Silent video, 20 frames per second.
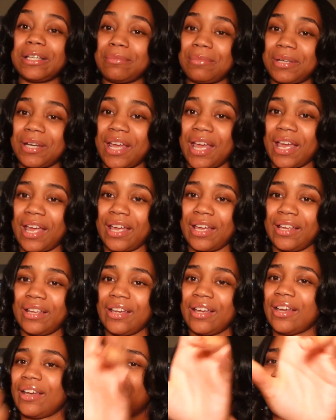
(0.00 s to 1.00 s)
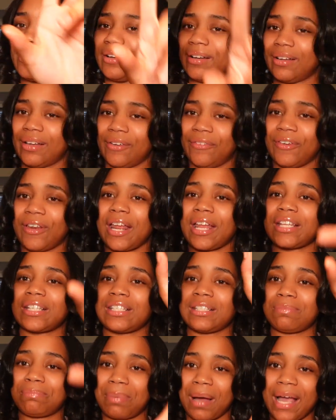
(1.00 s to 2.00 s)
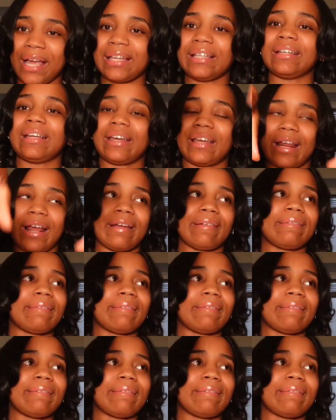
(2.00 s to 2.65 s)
Lemonade. If it ain't spike, it ain't